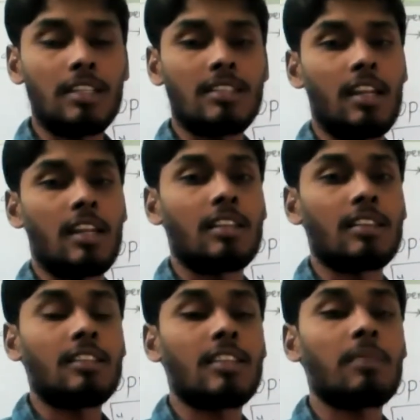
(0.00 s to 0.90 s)
Understand?
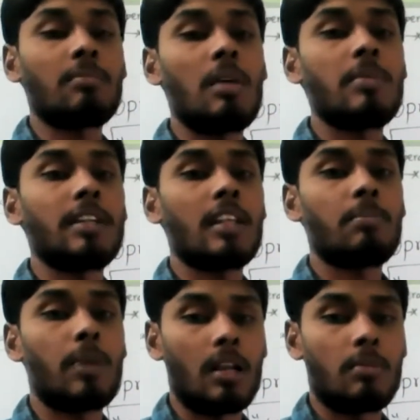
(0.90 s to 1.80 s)
The
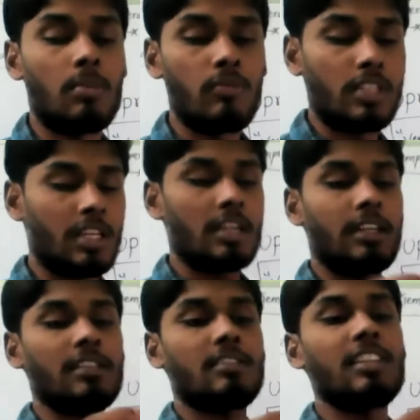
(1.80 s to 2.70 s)
thermometer bulb which
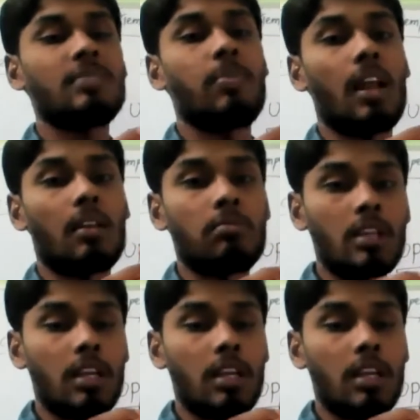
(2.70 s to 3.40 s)
contains this bulb.